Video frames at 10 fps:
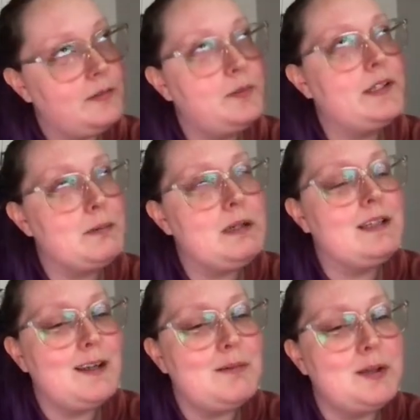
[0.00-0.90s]

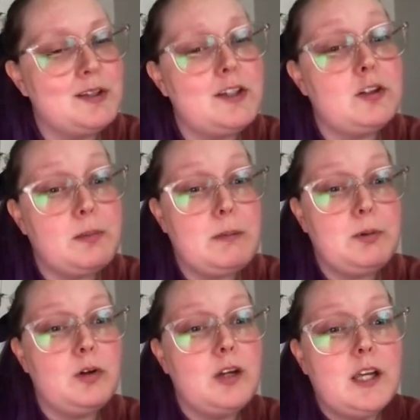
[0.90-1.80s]
seemingly a million other
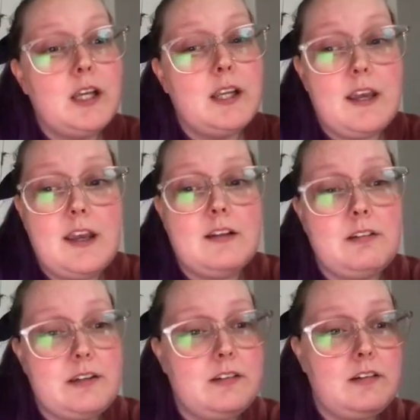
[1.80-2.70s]
people, and
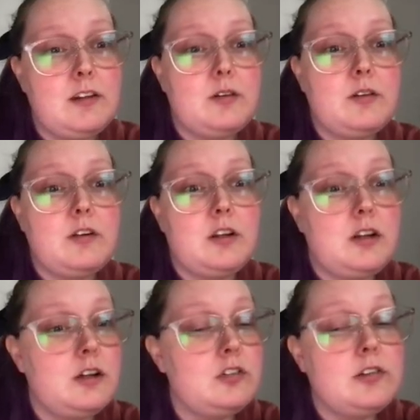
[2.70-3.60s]
Scentsy that's
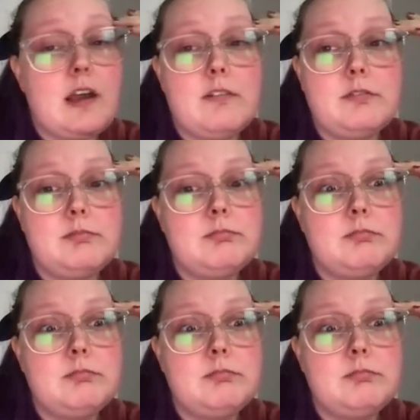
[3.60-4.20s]
gonna just have